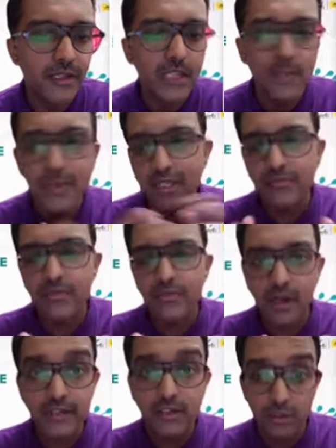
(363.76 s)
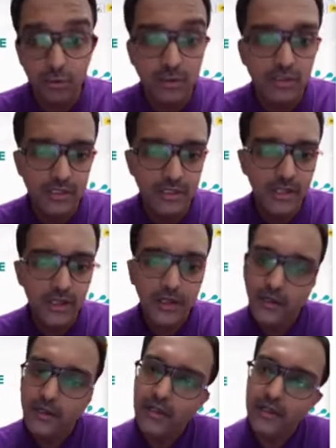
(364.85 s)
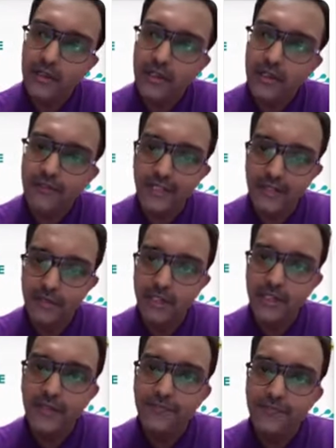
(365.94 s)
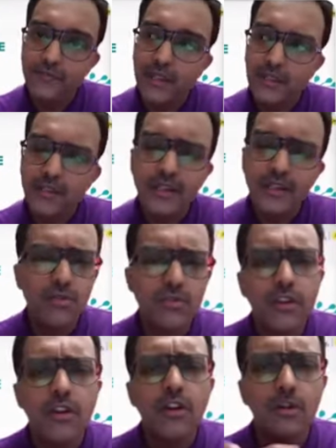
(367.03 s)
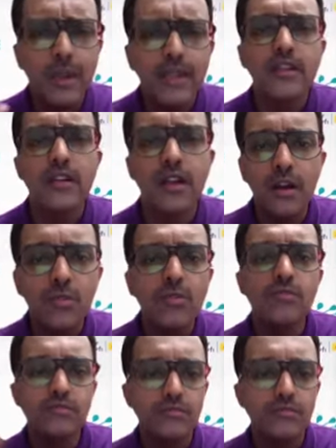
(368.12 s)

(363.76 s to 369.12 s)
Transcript: in giving them the right tools uh, and flexibility and that goes a long way in how